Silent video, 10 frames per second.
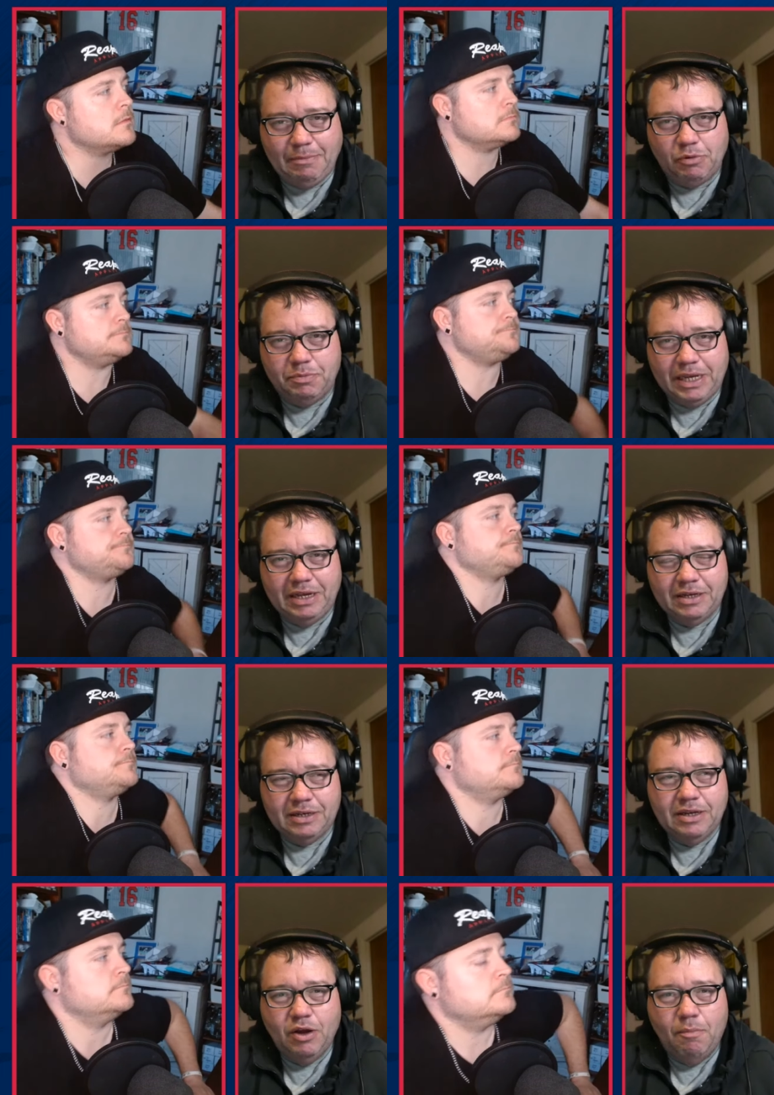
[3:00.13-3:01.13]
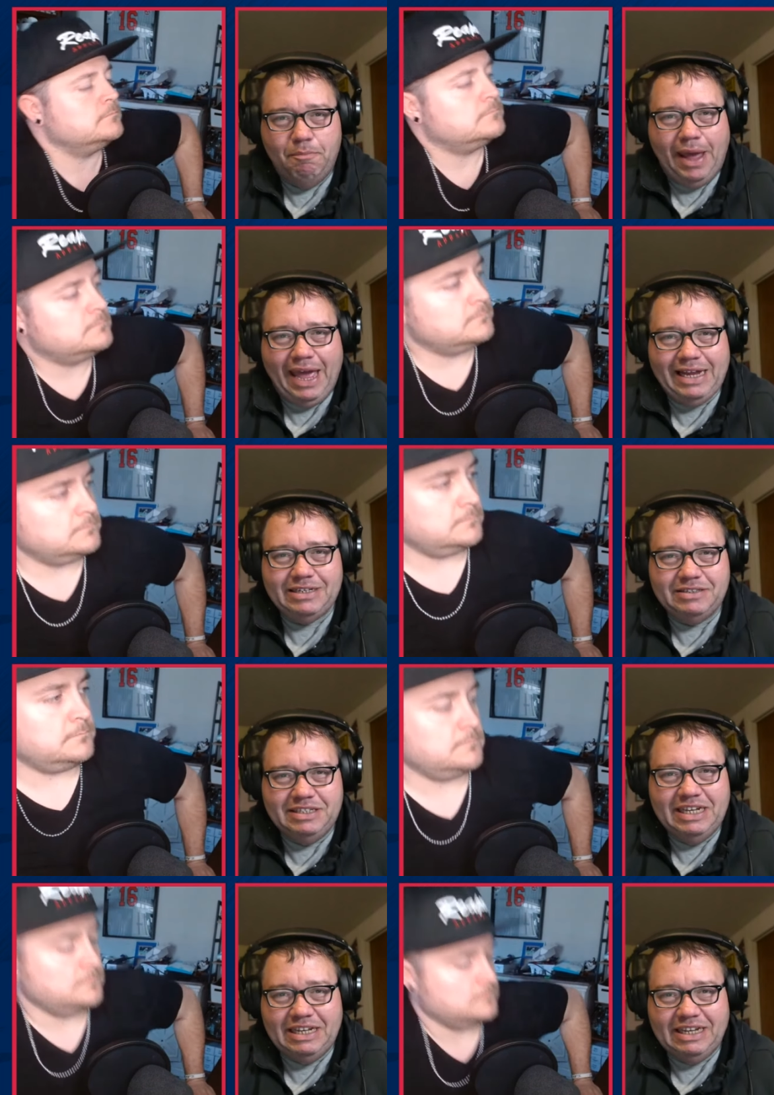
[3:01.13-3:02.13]
Speaker 1: it would be "Bad
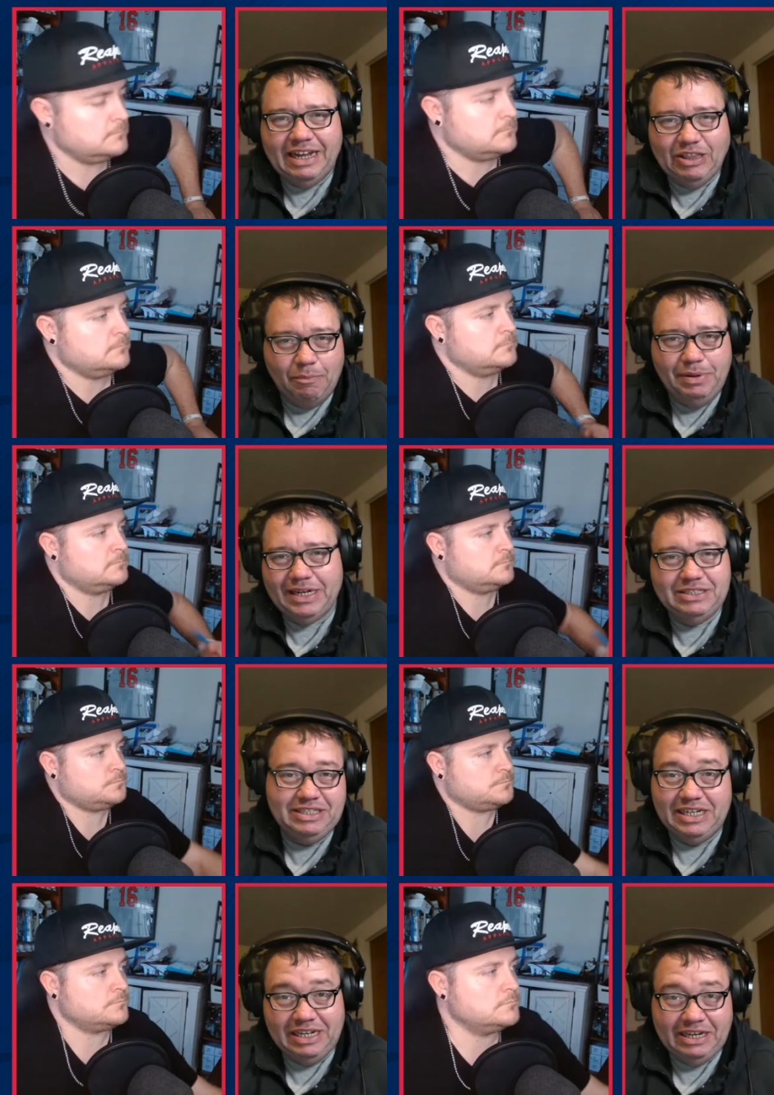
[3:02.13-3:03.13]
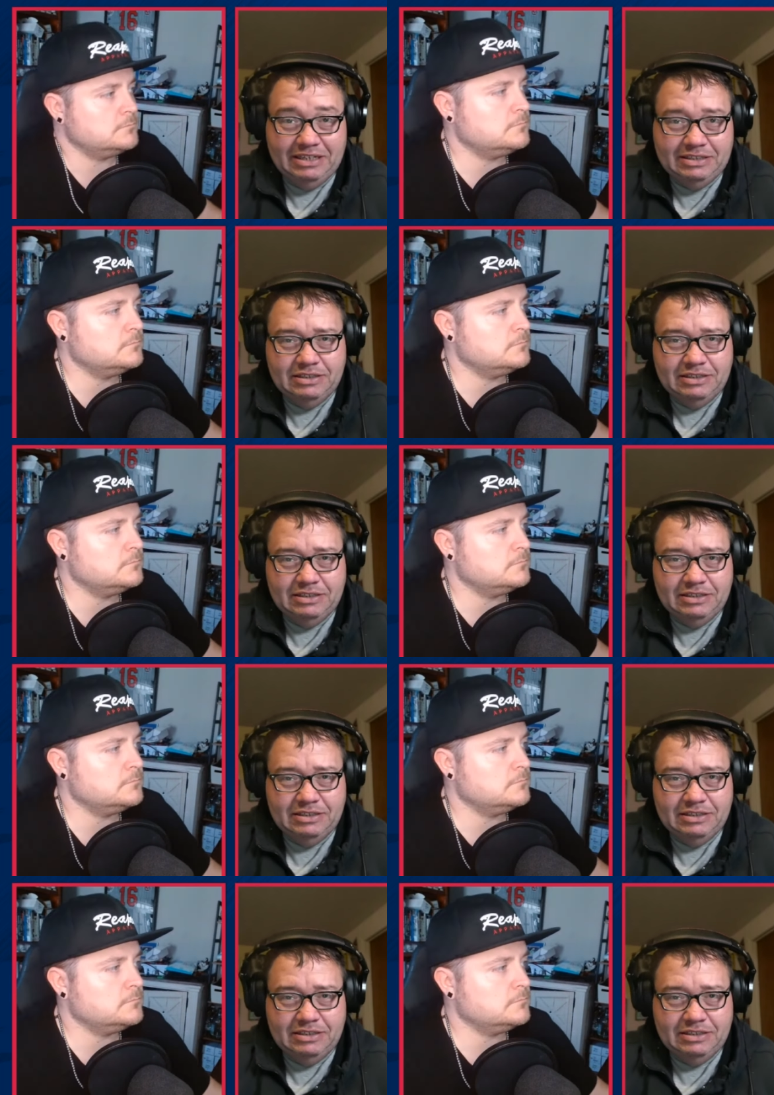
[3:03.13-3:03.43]
D in the Big D."